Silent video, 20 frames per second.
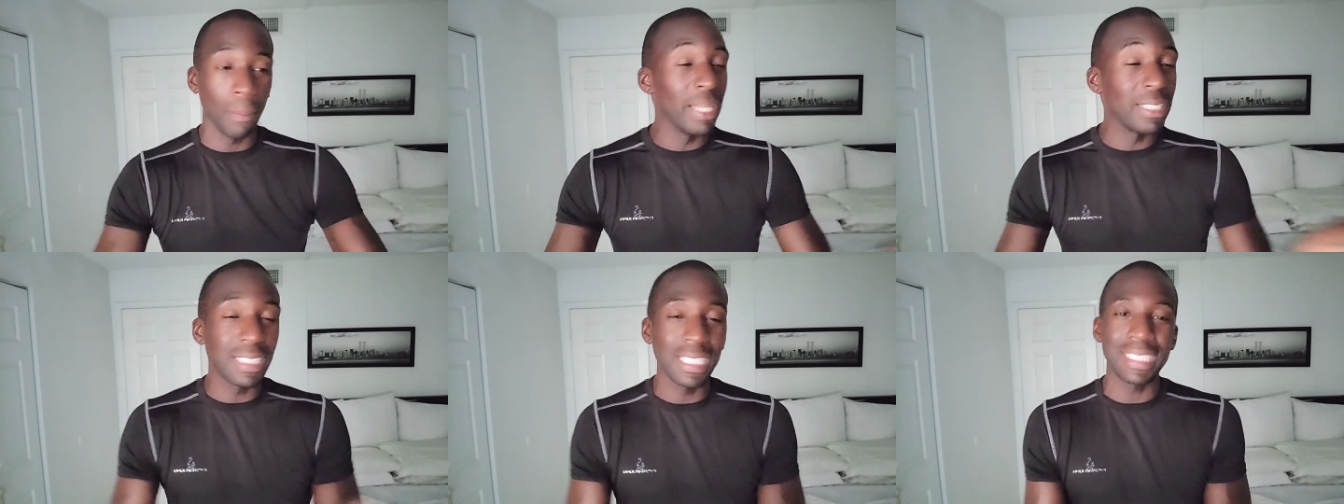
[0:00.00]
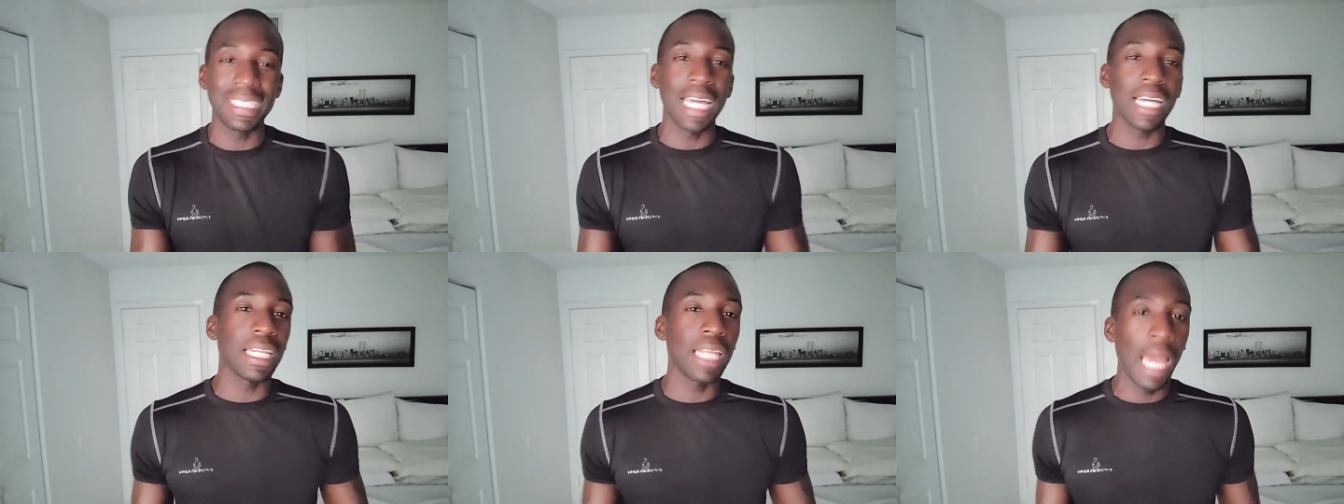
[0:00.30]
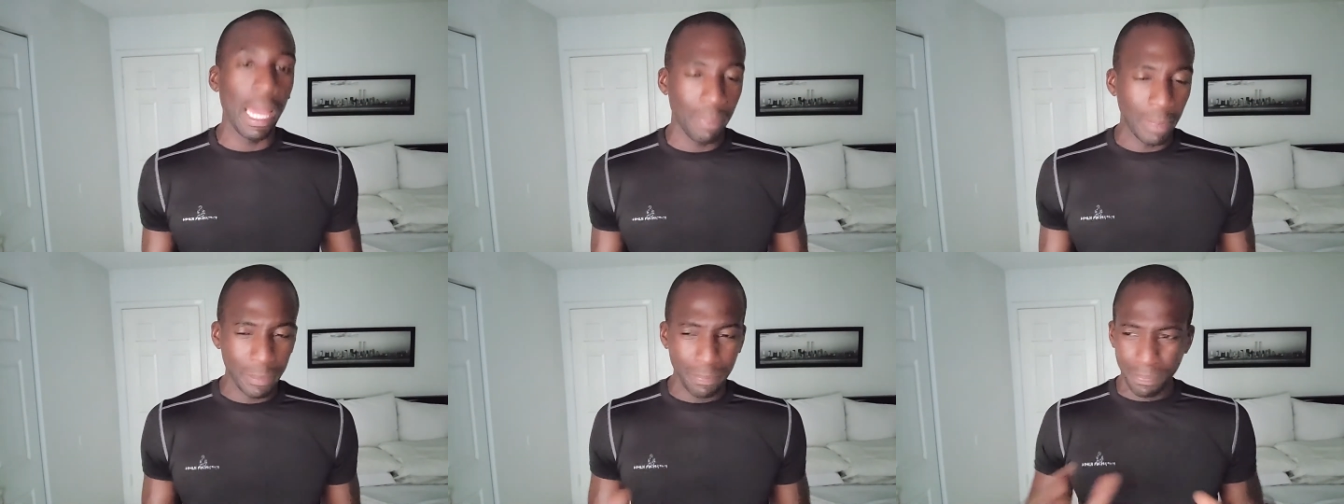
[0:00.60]
It's just not gonna
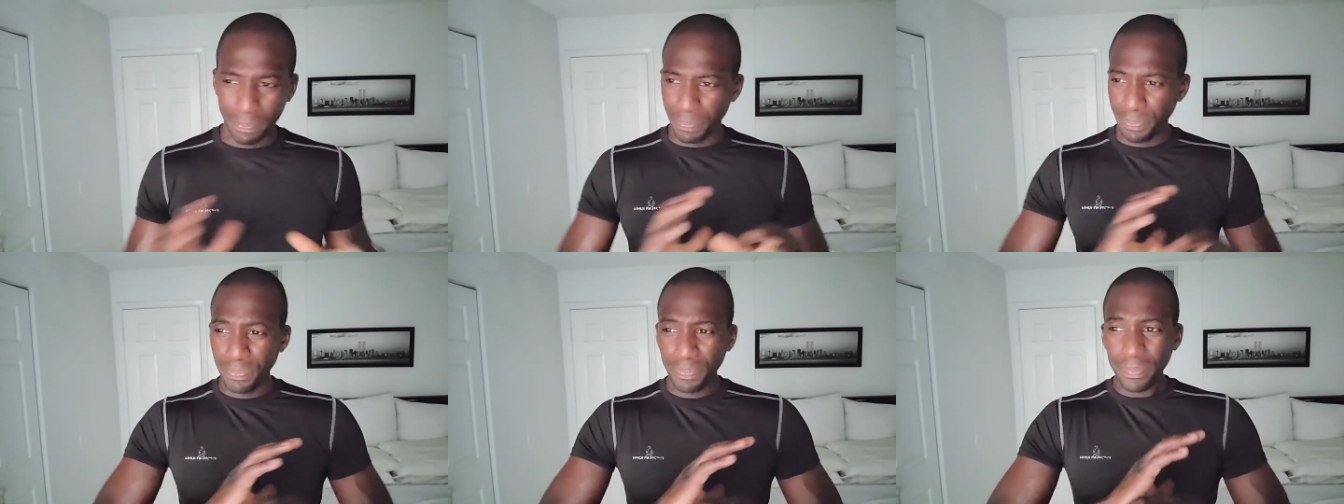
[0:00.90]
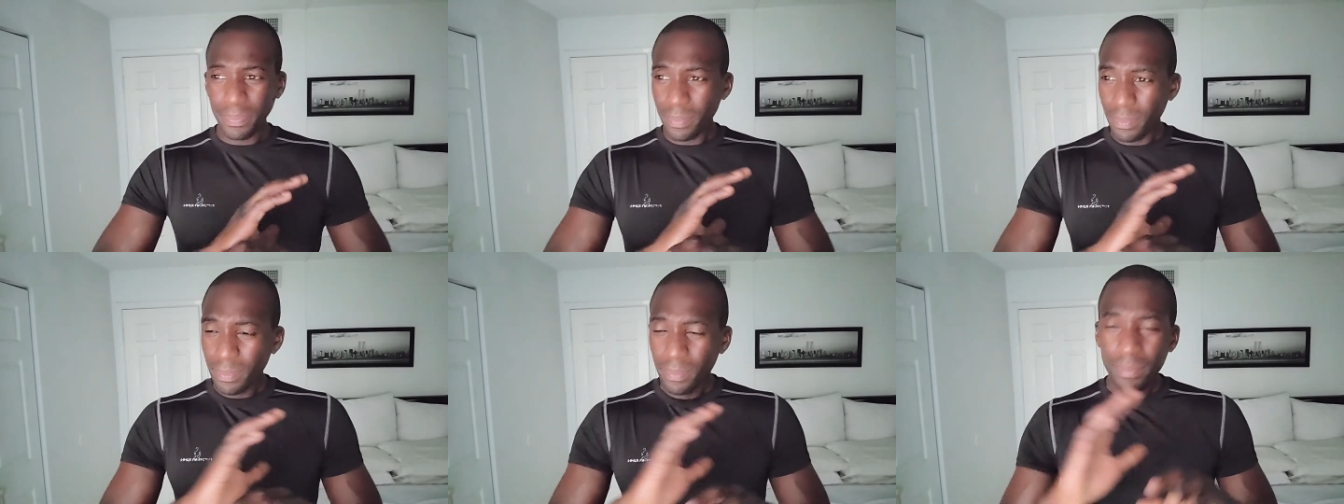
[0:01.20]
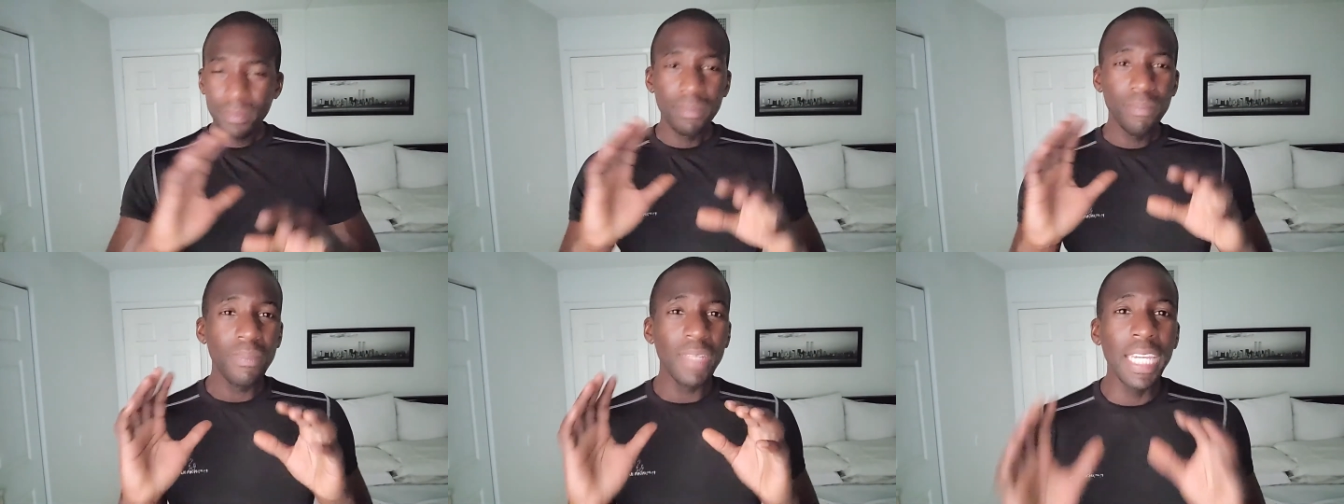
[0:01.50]
happen
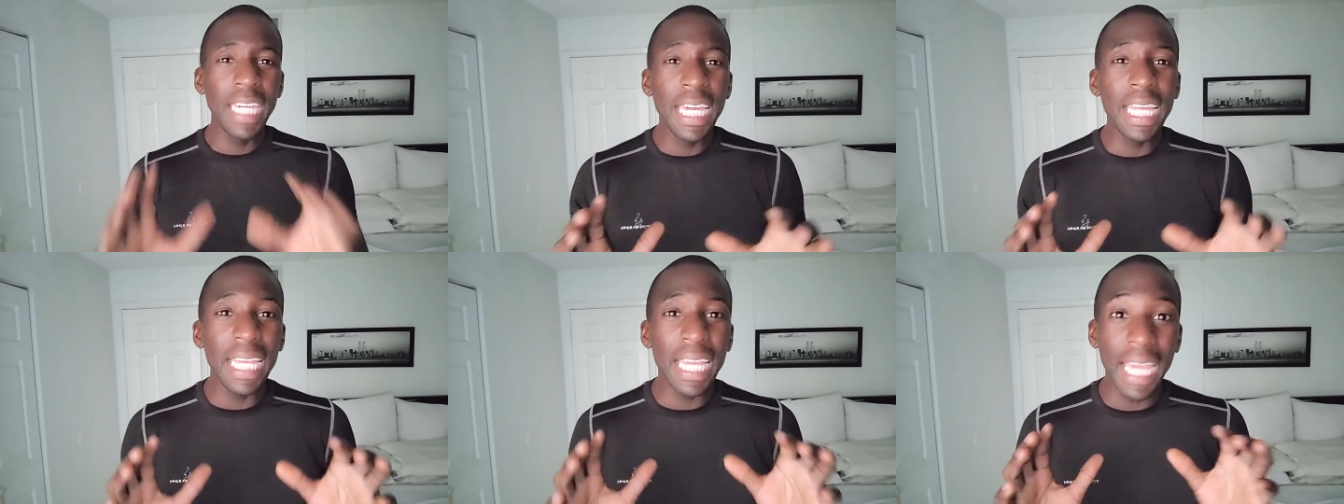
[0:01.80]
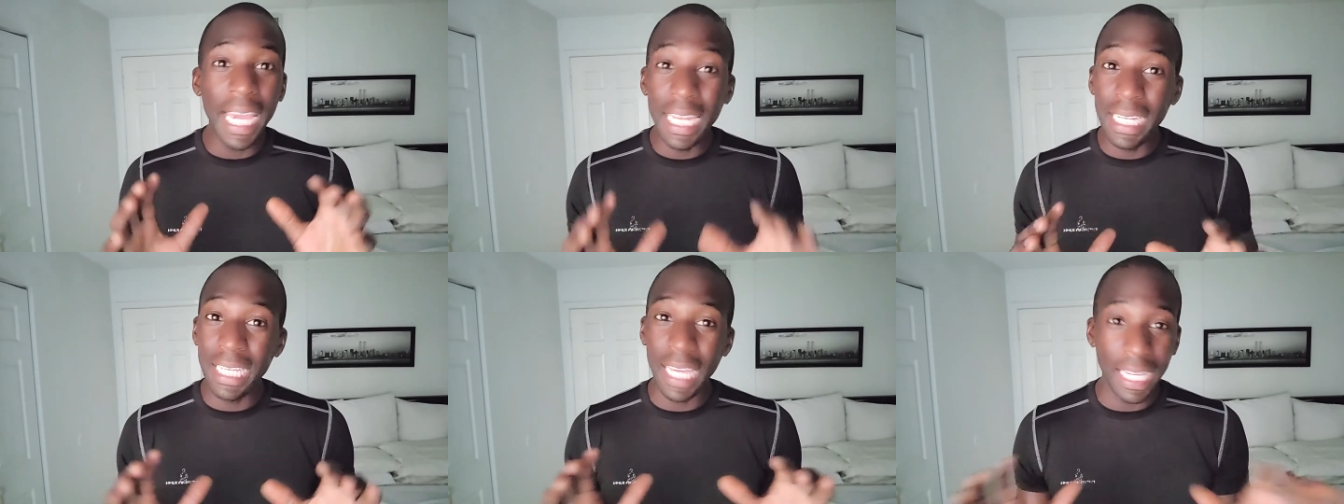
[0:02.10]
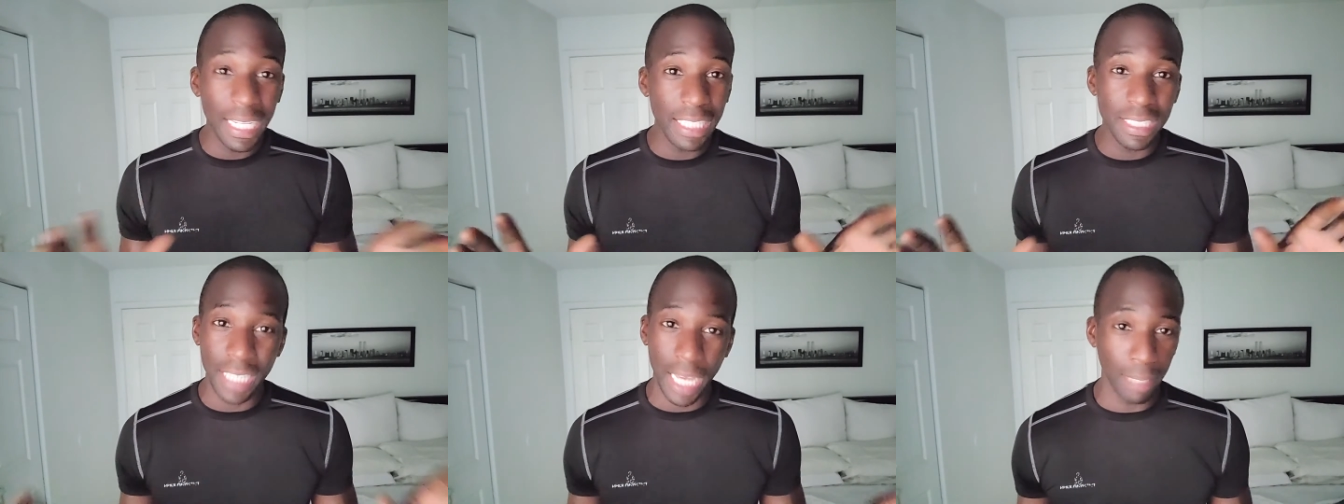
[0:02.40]
any
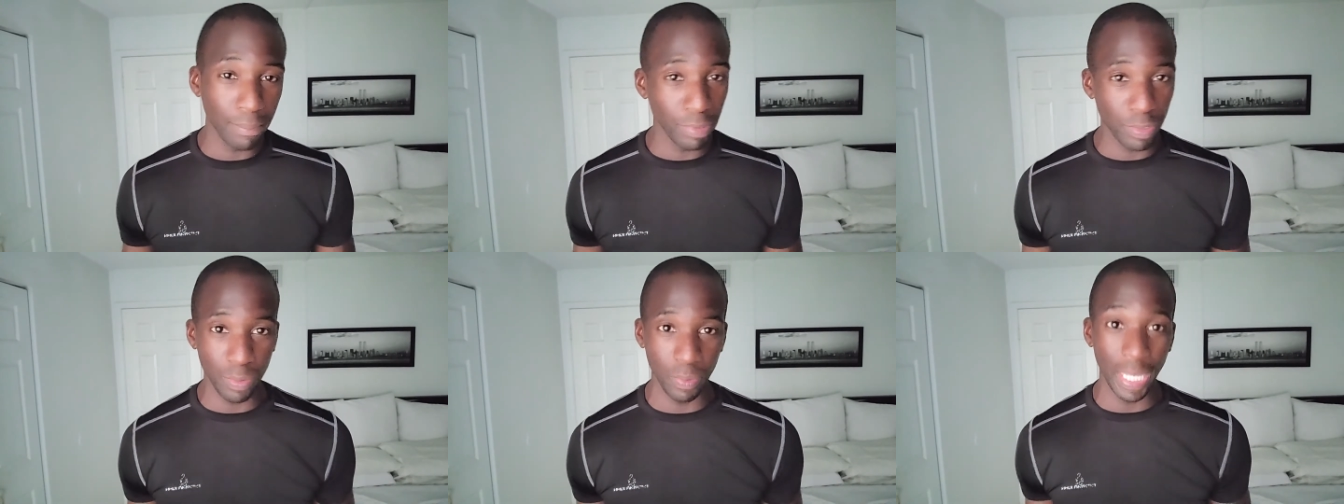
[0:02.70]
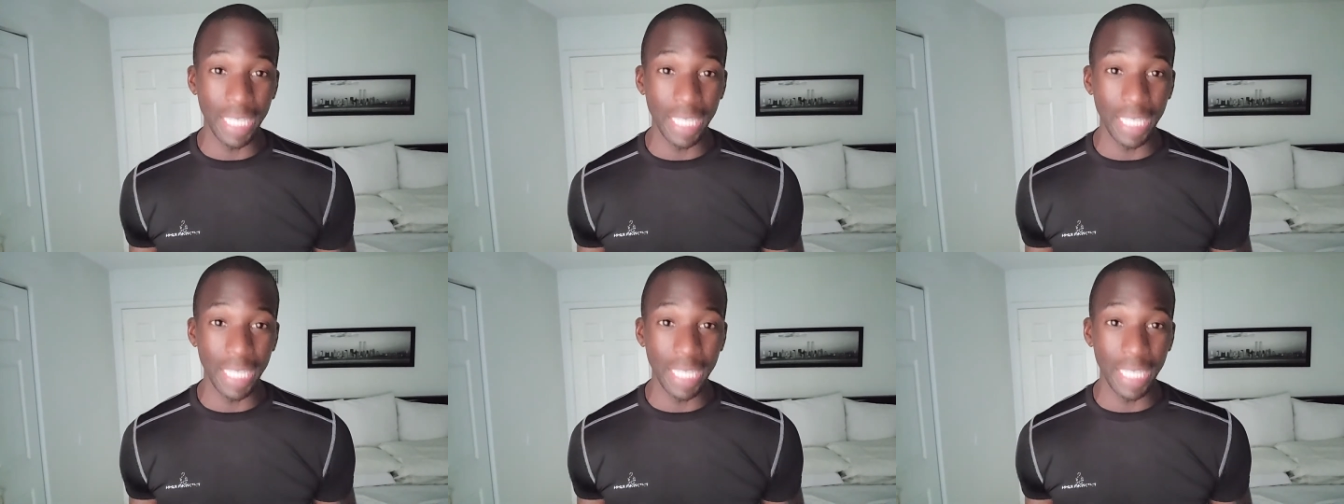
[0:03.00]
anytime soon.